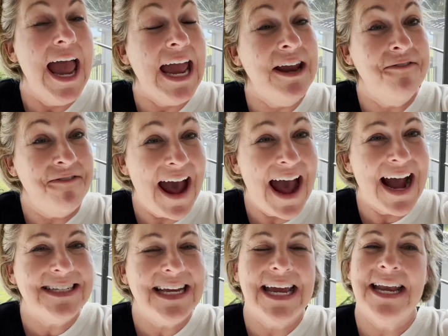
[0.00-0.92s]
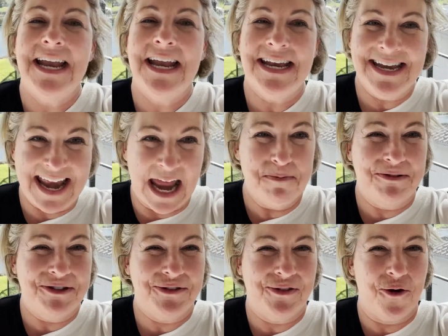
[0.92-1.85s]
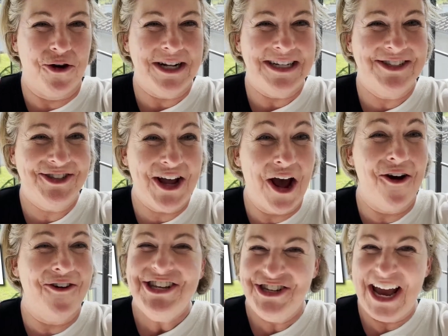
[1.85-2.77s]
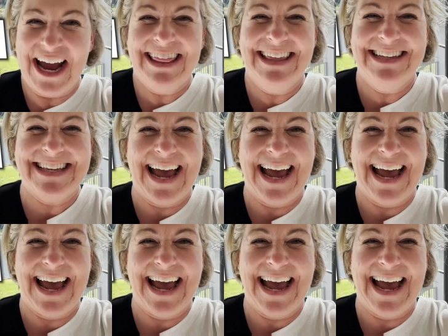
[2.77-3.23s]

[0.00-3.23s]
In fact, in Naples, Florida. So check this